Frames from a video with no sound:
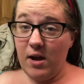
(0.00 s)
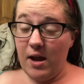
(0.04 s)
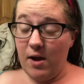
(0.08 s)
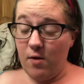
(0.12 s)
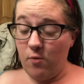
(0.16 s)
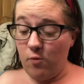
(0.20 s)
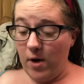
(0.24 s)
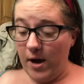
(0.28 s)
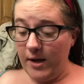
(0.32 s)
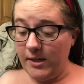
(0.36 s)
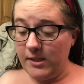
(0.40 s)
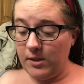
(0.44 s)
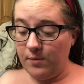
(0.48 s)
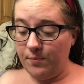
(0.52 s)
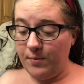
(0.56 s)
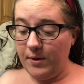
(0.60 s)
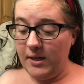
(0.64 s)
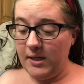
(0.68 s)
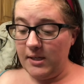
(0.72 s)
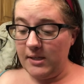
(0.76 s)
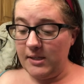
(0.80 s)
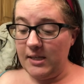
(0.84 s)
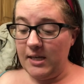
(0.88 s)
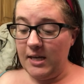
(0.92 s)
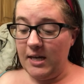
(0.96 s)

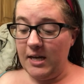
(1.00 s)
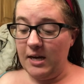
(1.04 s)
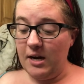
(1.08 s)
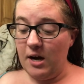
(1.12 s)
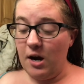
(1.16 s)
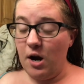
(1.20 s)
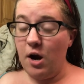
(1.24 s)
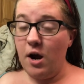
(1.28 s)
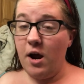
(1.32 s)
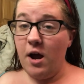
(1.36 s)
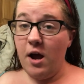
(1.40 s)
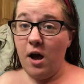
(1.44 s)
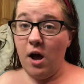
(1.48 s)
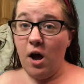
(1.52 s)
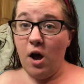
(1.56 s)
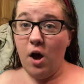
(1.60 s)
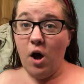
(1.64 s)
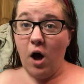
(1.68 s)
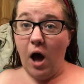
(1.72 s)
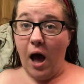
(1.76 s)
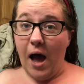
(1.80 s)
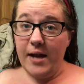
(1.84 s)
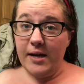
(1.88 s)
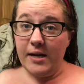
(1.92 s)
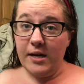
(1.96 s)
recipe is here.
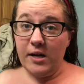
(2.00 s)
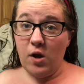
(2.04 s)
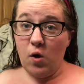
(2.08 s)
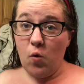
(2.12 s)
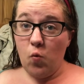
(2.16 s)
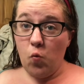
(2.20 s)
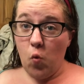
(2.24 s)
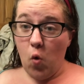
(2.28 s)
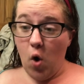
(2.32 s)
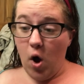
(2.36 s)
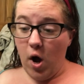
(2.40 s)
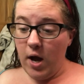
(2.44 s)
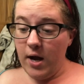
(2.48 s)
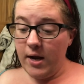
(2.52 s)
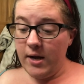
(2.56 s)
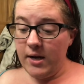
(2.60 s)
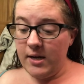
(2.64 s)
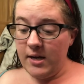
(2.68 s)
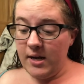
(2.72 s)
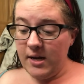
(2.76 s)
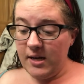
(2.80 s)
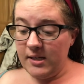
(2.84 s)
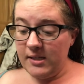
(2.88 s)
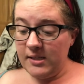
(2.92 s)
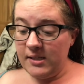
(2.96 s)
I need
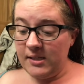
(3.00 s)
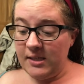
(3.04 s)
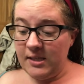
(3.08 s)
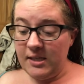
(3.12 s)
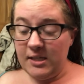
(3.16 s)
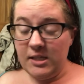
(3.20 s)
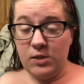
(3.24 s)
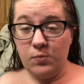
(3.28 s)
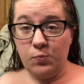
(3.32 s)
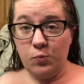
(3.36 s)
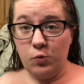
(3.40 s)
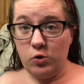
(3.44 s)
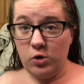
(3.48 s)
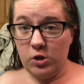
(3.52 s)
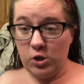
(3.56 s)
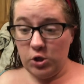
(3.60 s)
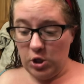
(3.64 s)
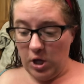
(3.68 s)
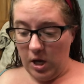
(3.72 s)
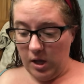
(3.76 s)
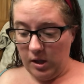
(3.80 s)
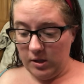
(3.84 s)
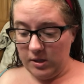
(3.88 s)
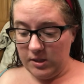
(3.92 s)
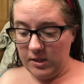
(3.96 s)
one teaspoon of
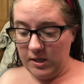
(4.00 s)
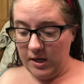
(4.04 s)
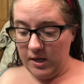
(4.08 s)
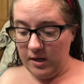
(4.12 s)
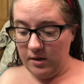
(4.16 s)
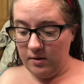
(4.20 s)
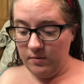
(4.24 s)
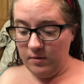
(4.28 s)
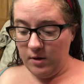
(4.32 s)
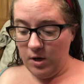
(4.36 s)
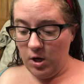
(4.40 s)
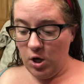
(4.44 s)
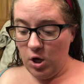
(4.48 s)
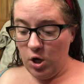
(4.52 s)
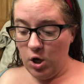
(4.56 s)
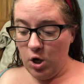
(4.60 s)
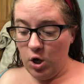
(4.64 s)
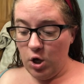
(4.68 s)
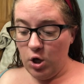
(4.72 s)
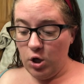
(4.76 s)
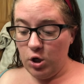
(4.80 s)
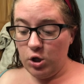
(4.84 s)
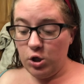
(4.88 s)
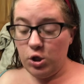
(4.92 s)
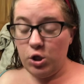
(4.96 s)
gelatin,
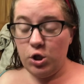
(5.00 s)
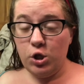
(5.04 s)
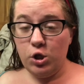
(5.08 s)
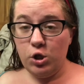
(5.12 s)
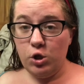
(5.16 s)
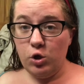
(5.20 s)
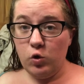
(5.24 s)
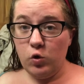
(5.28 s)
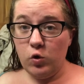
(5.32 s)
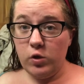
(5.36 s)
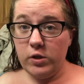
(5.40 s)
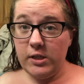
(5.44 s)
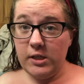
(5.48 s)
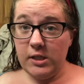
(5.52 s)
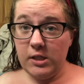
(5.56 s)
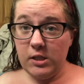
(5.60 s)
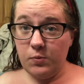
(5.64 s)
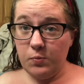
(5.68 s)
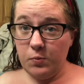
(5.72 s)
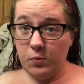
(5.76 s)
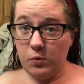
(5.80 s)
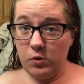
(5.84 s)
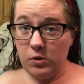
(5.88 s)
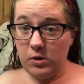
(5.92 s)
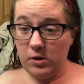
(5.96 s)
two
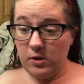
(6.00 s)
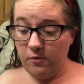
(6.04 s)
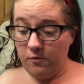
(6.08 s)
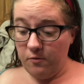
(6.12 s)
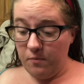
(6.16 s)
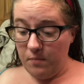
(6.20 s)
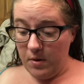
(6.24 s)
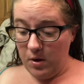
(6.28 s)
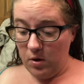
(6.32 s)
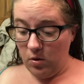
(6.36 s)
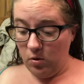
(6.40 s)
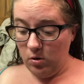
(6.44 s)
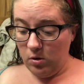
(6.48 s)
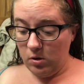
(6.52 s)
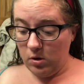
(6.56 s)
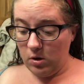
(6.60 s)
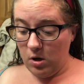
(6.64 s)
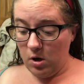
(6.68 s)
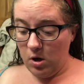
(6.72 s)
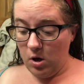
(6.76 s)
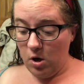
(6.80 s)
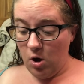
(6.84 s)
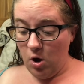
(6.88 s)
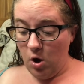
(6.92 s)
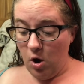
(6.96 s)
teaspoons of
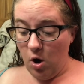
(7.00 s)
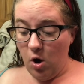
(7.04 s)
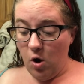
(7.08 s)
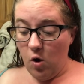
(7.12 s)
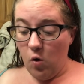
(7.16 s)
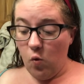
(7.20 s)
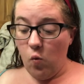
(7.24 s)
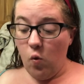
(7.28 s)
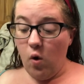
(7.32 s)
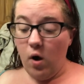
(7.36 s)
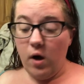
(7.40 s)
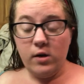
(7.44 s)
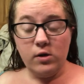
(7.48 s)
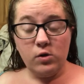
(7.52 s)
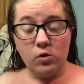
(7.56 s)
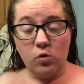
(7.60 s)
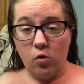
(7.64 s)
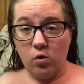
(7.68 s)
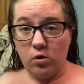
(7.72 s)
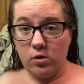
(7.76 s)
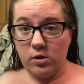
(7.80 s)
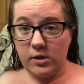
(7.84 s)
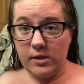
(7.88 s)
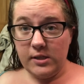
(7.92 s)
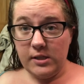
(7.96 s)
milk, one
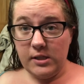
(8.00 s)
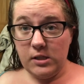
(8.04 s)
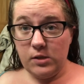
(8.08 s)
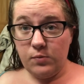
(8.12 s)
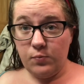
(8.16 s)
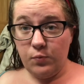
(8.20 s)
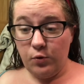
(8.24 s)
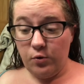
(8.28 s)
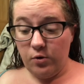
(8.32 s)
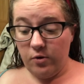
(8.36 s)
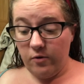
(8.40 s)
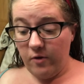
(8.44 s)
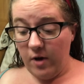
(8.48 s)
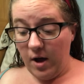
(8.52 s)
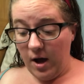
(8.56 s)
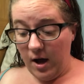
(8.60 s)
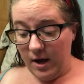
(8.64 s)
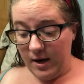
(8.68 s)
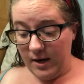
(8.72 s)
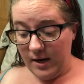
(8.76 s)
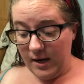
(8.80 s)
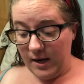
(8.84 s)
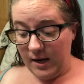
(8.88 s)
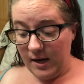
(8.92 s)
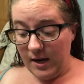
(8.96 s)
quarter teaspoon of
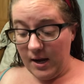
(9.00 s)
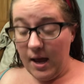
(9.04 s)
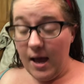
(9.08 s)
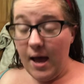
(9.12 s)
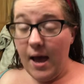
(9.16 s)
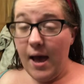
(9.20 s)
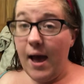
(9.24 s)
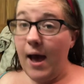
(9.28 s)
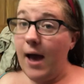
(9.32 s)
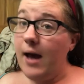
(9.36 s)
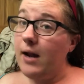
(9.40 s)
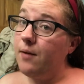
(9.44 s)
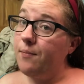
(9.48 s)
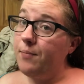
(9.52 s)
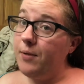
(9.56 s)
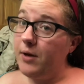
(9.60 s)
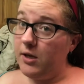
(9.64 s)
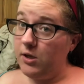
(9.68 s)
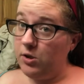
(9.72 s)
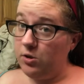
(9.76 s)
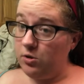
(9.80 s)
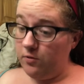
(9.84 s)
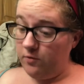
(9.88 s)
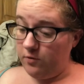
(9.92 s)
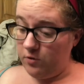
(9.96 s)
honey, and a
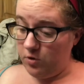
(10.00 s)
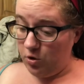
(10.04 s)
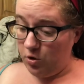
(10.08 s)
pinch of